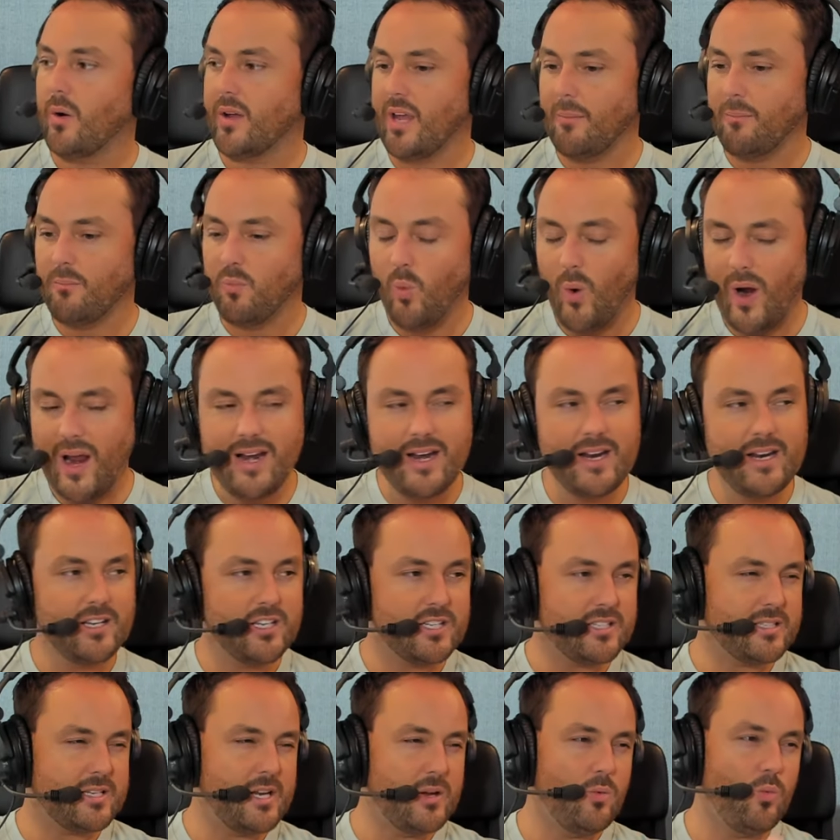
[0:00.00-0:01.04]
I kept
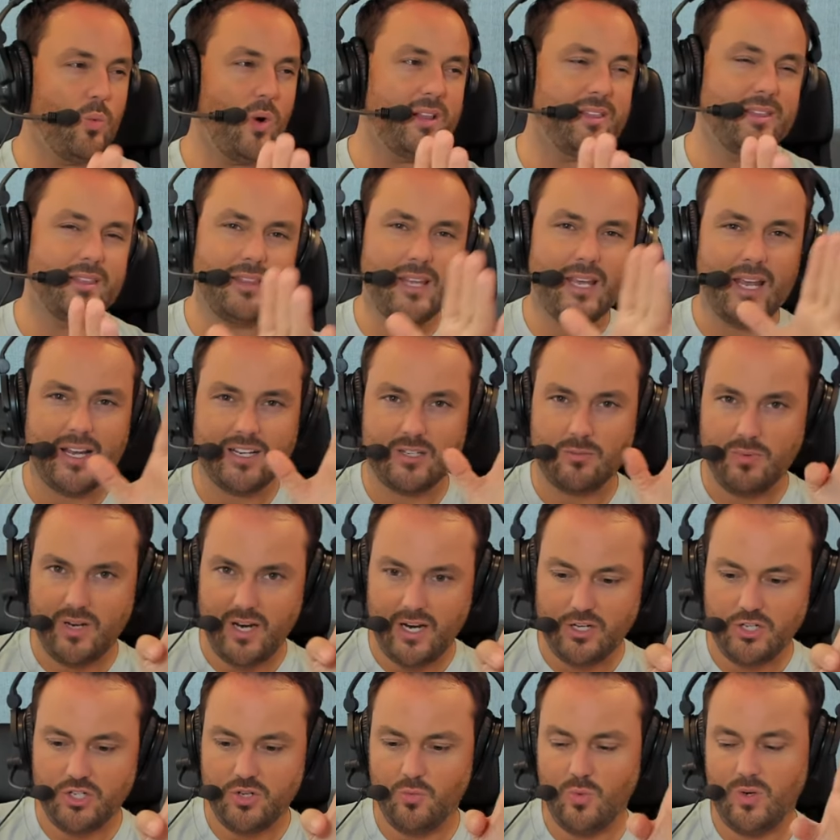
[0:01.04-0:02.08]
waiting to see when the
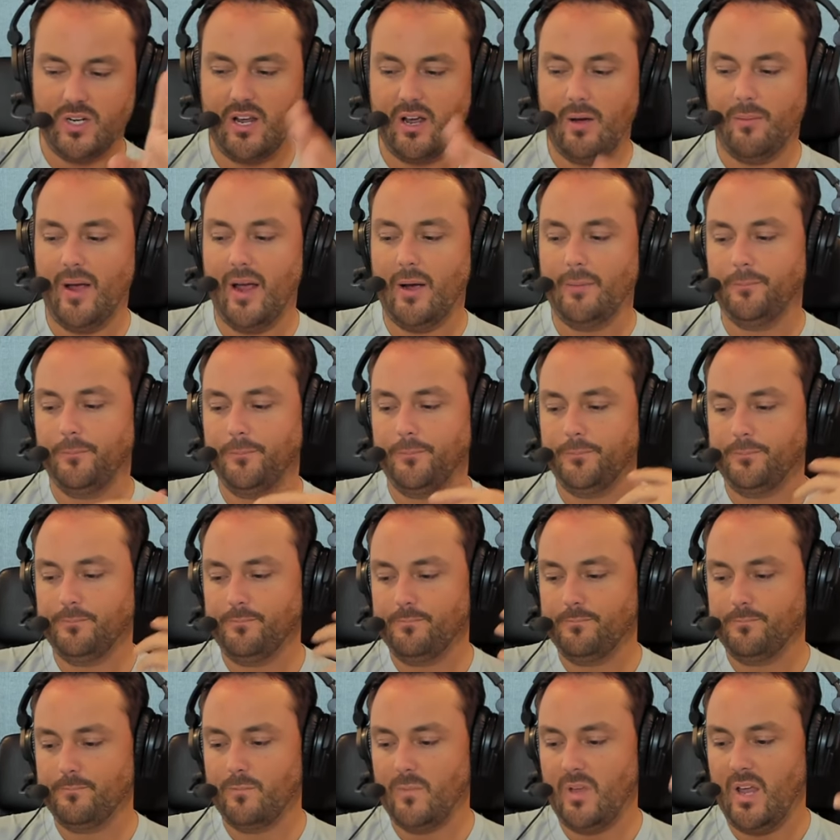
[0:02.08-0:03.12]
explanation would come out.
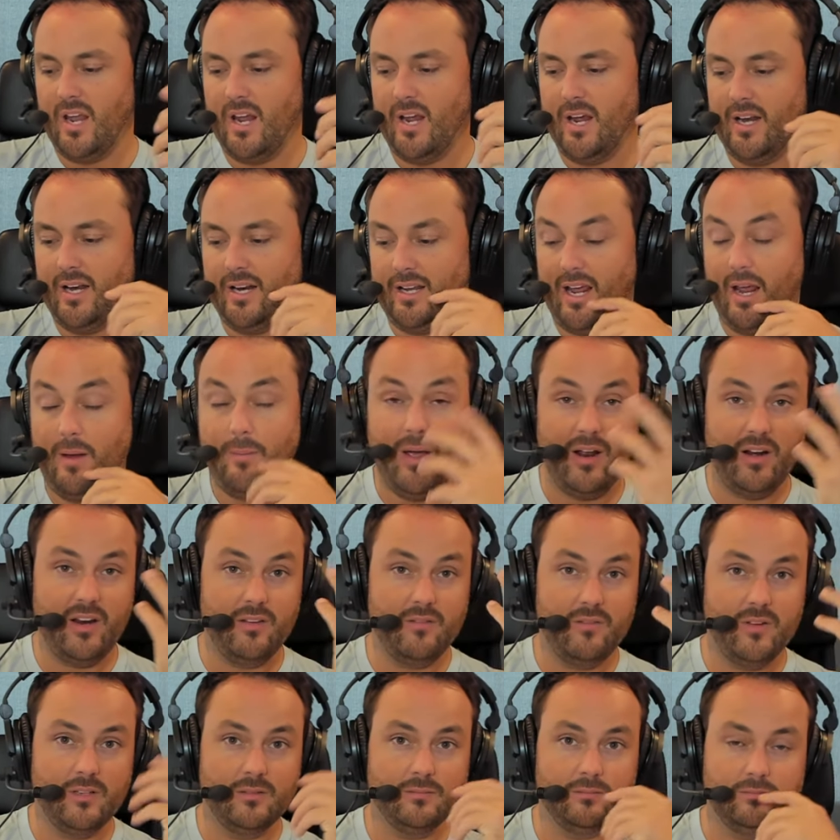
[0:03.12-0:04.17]
And it came
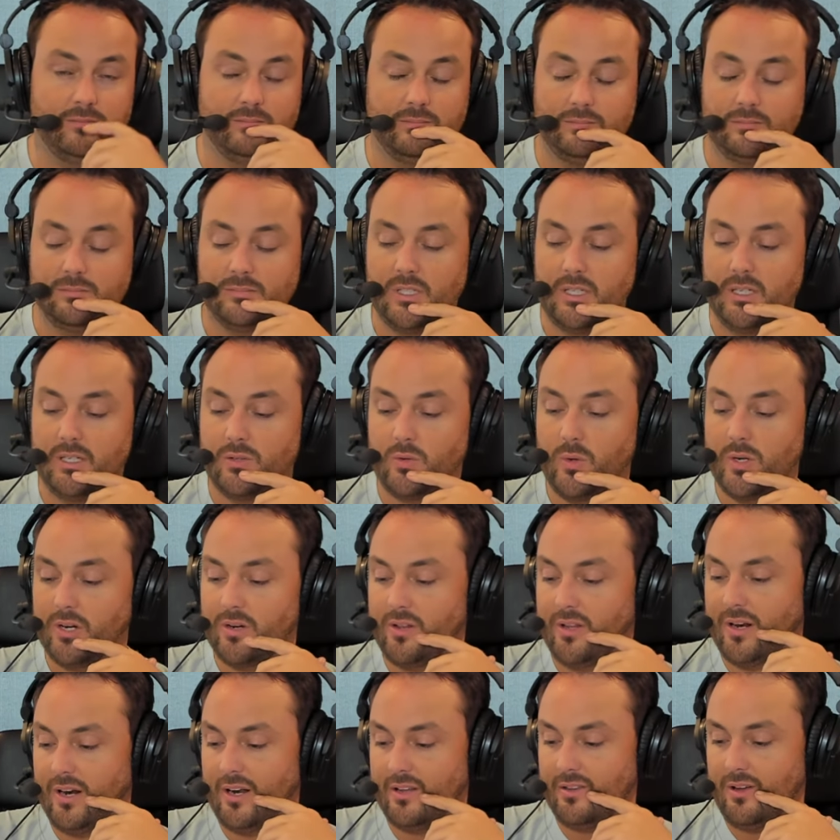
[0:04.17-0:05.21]
out even
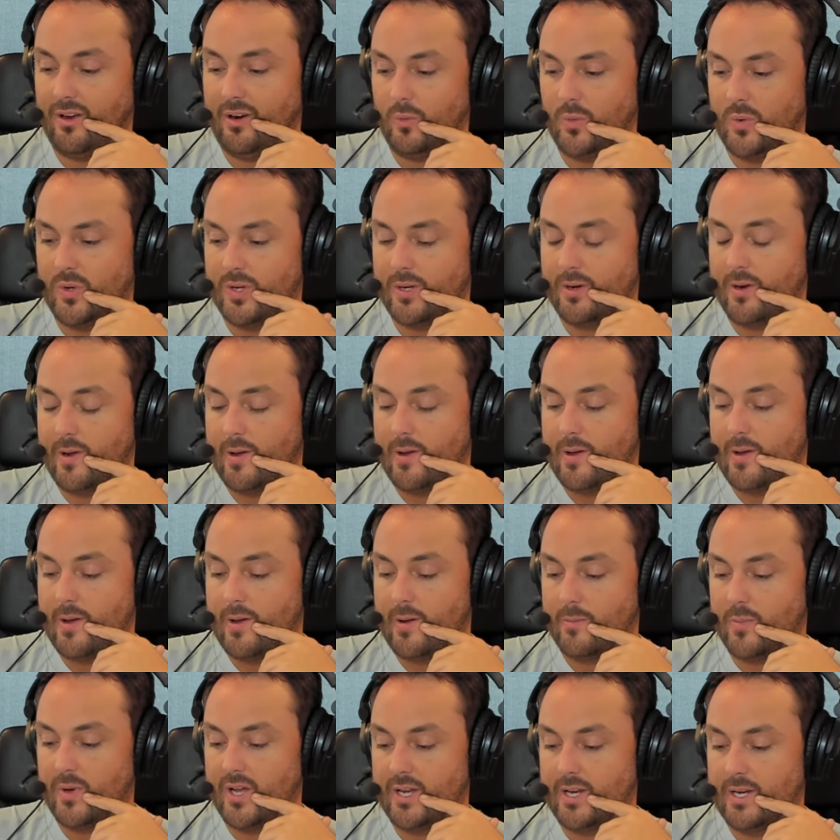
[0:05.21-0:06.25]
quicker than I thought it would.
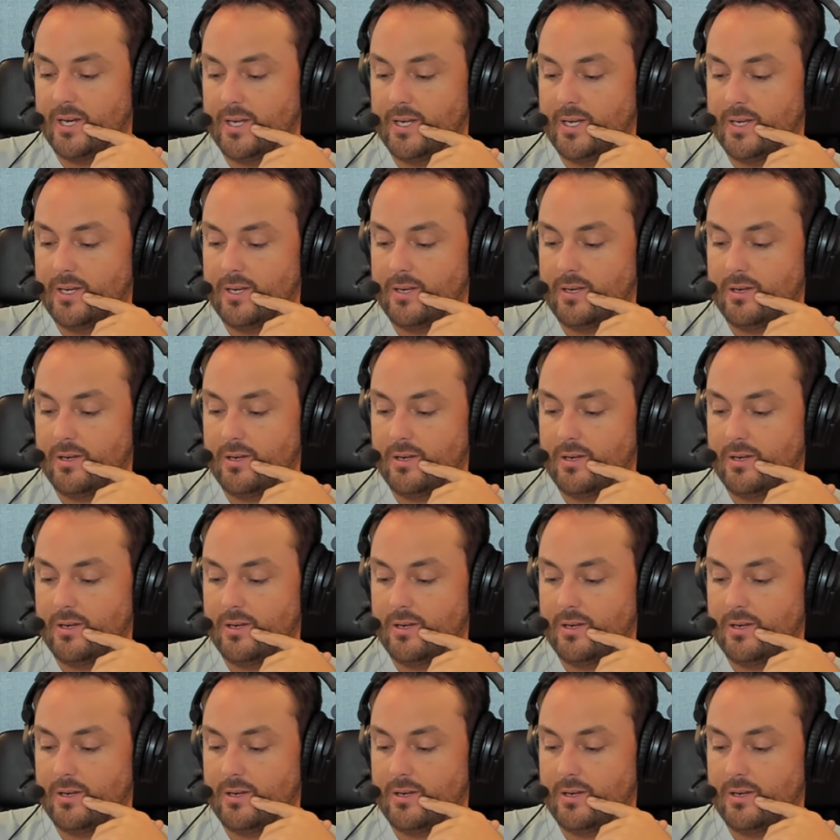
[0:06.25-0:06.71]
But